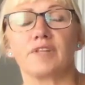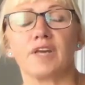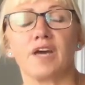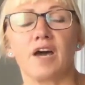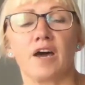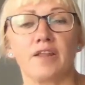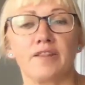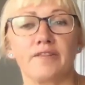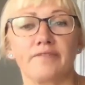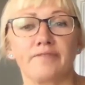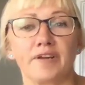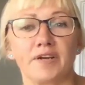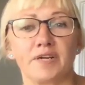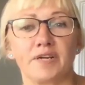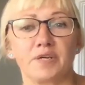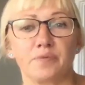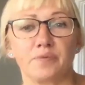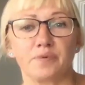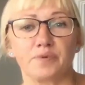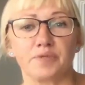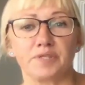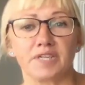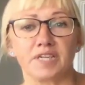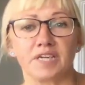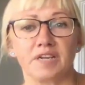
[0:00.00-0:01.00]

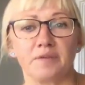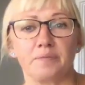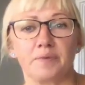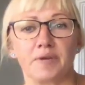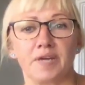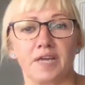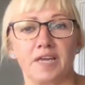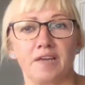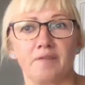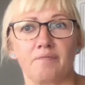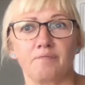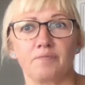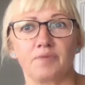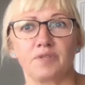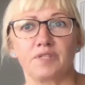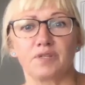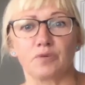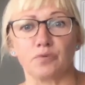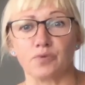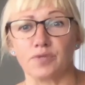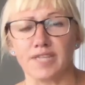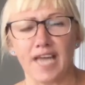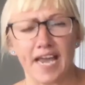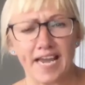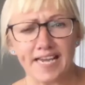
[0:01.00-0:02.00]
to be
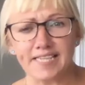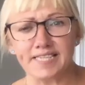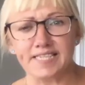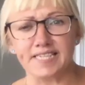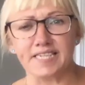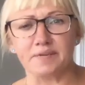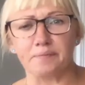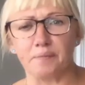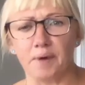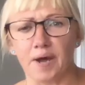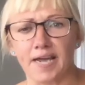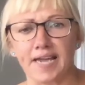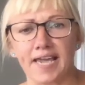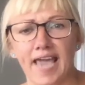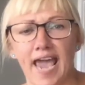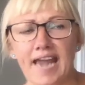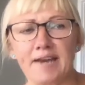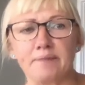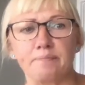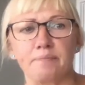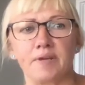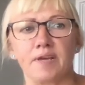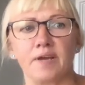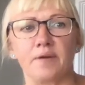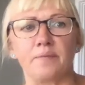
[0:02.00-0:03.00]
sort of tainted by
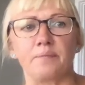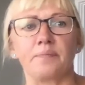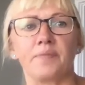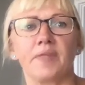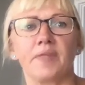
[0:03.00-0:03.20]
cadmium?